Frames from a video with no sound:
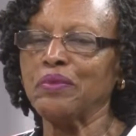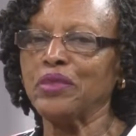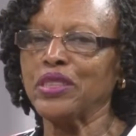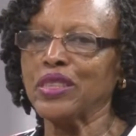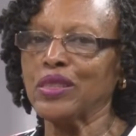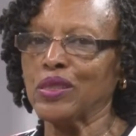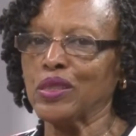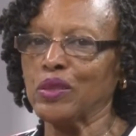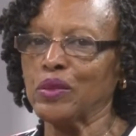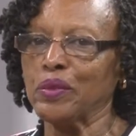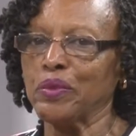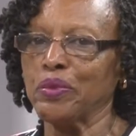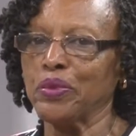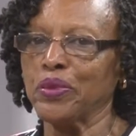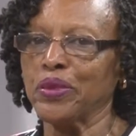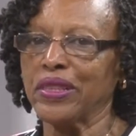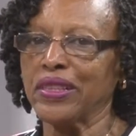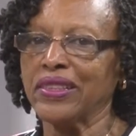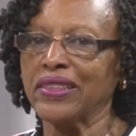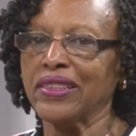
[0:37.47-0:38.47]
Business
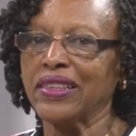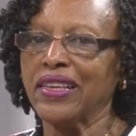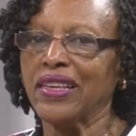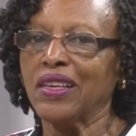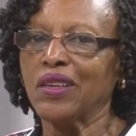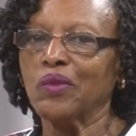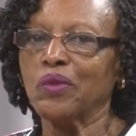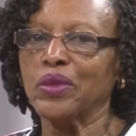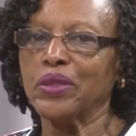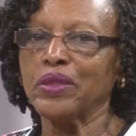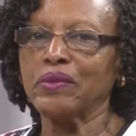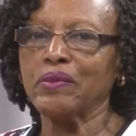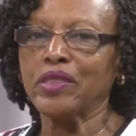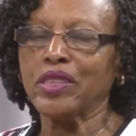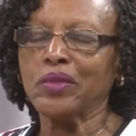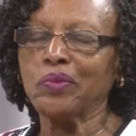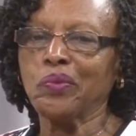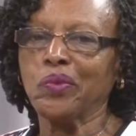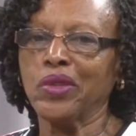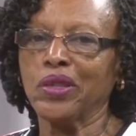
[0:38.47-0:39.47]
Report,
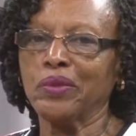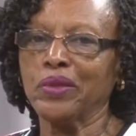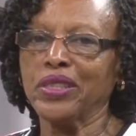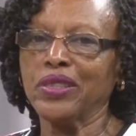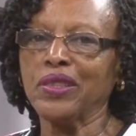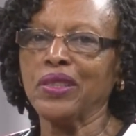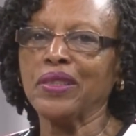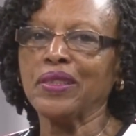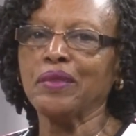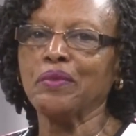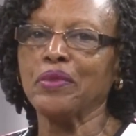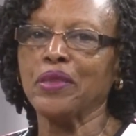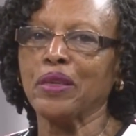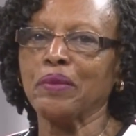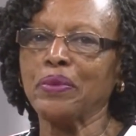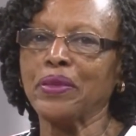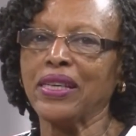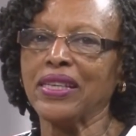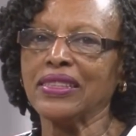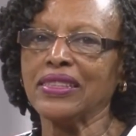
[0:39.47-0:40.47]
where we talk
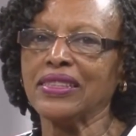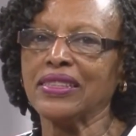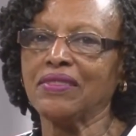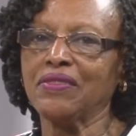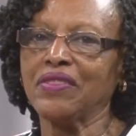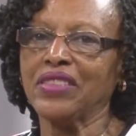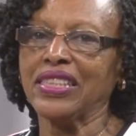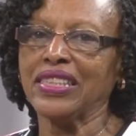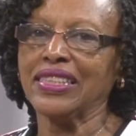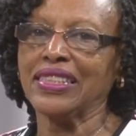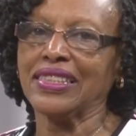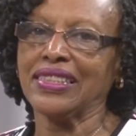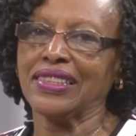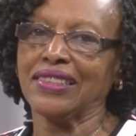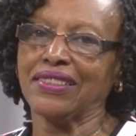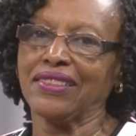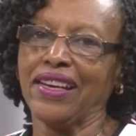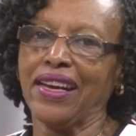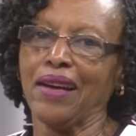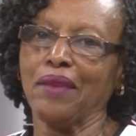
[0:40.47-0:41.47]
about positive things that
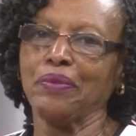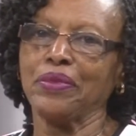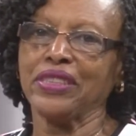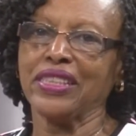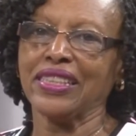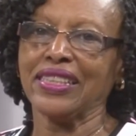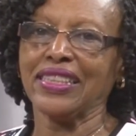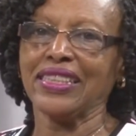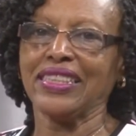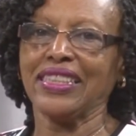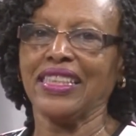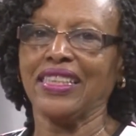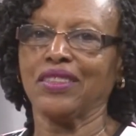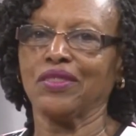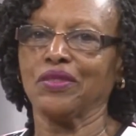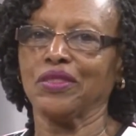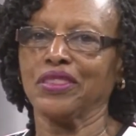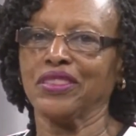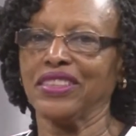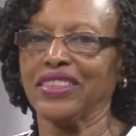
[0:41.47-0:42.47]
are happening in Anne
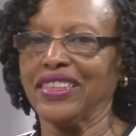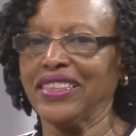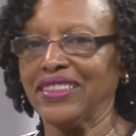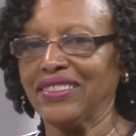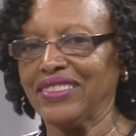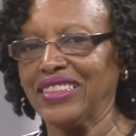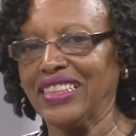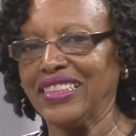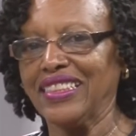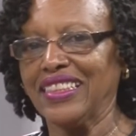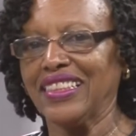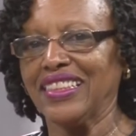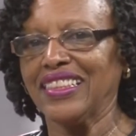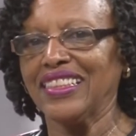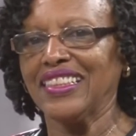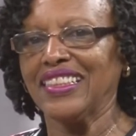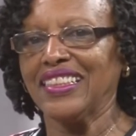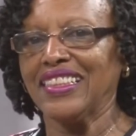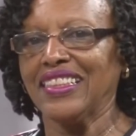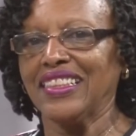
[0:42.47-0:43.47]
Arundel County.
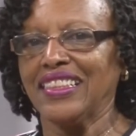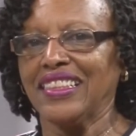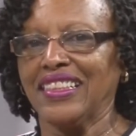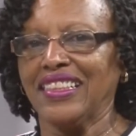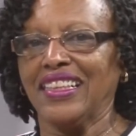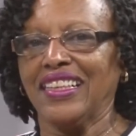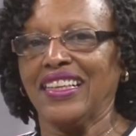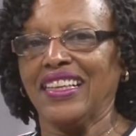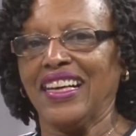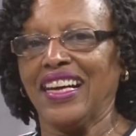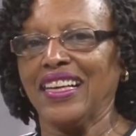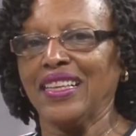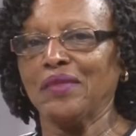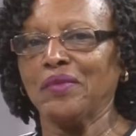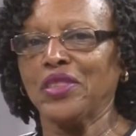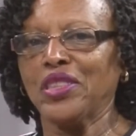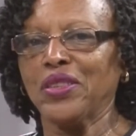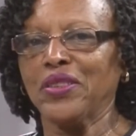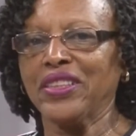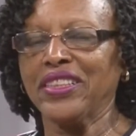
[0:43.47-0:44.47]
I
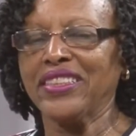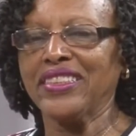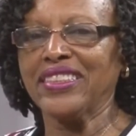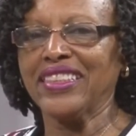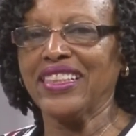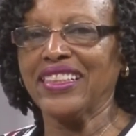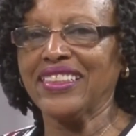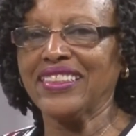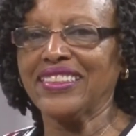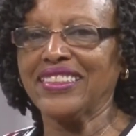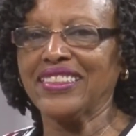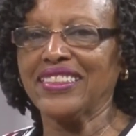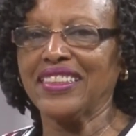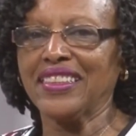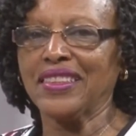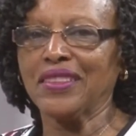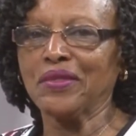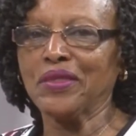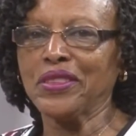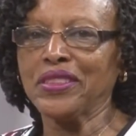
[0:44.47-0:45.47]
am Joanne Jackson,
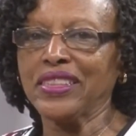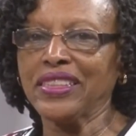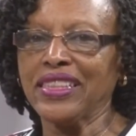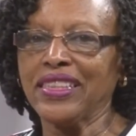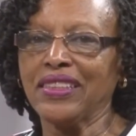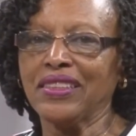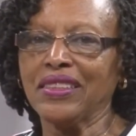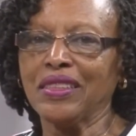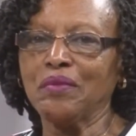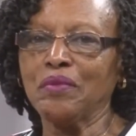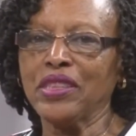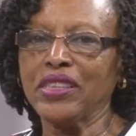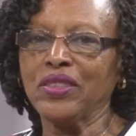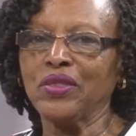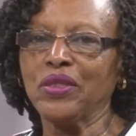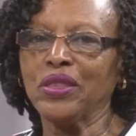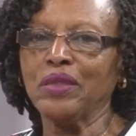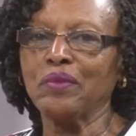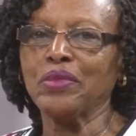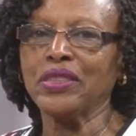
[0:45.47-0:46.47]
Anne Arundel County
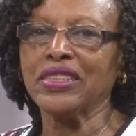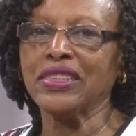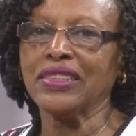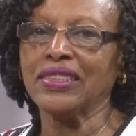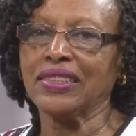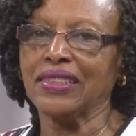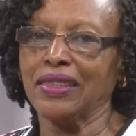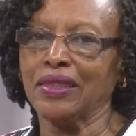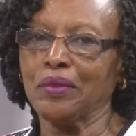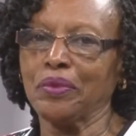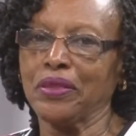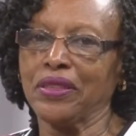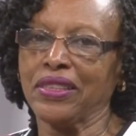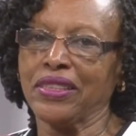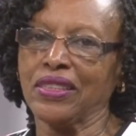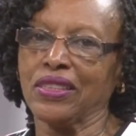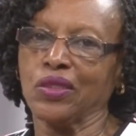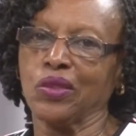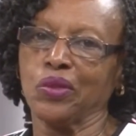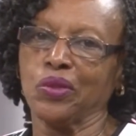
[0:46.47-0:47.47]
Minority Business
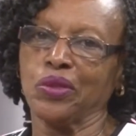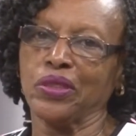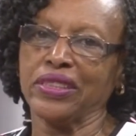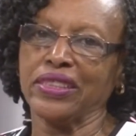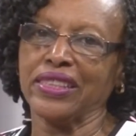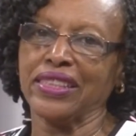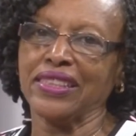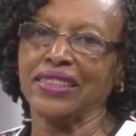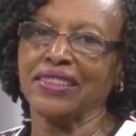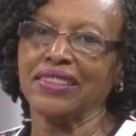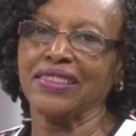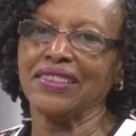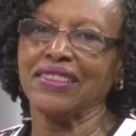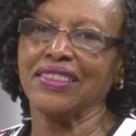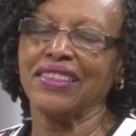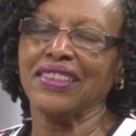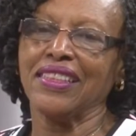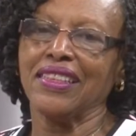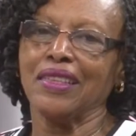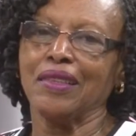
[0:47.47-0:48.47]
Enterprise Coordinator.
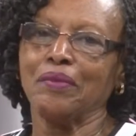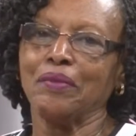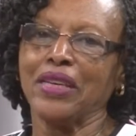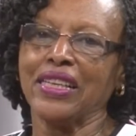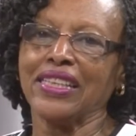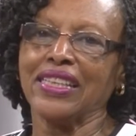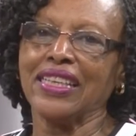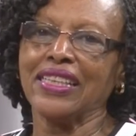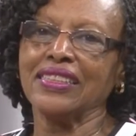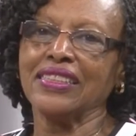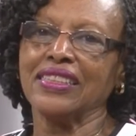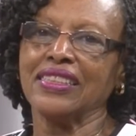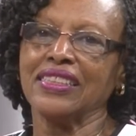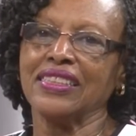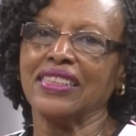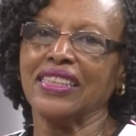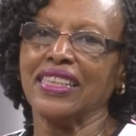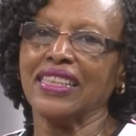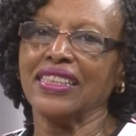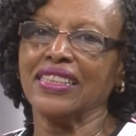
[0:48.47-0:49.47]
My guest
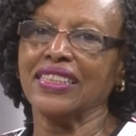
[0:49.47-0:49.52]
today